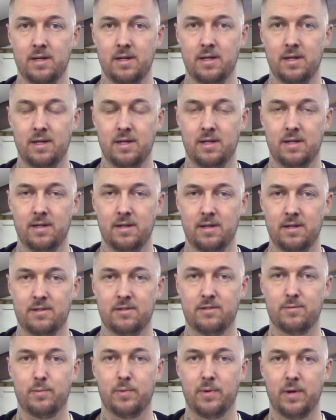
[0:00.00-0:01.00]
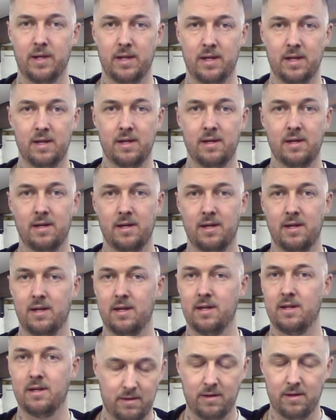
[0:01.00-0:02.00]
it's spreading
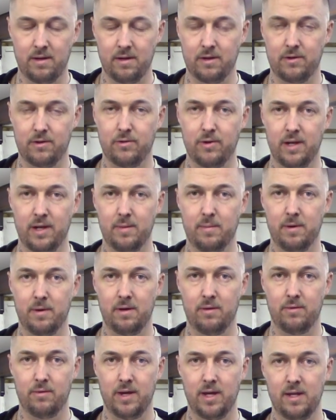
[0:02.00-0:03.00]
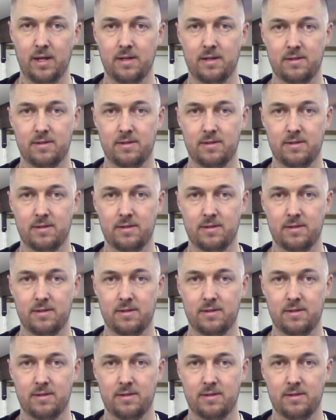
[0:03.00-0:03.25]
in a credible rate.